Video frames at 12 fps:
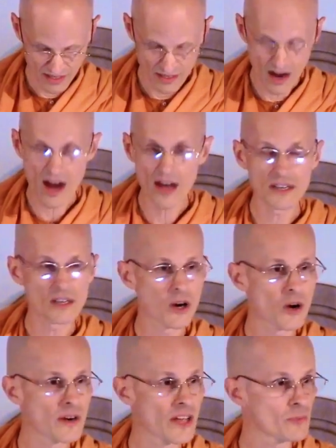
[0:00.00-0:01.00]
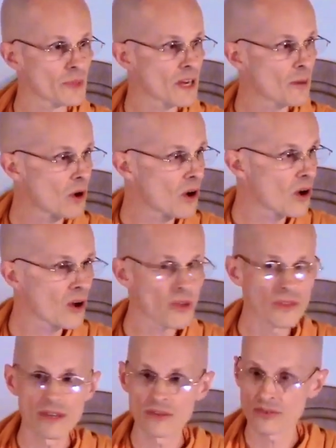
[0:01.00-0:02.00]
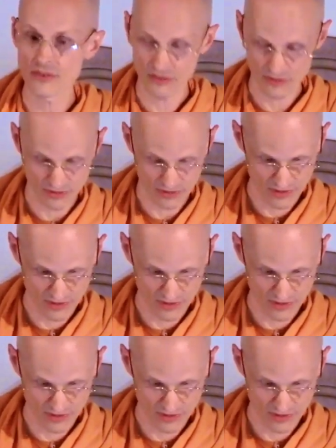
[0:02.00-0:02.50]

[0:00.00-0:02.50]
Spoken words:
God alone has become all this.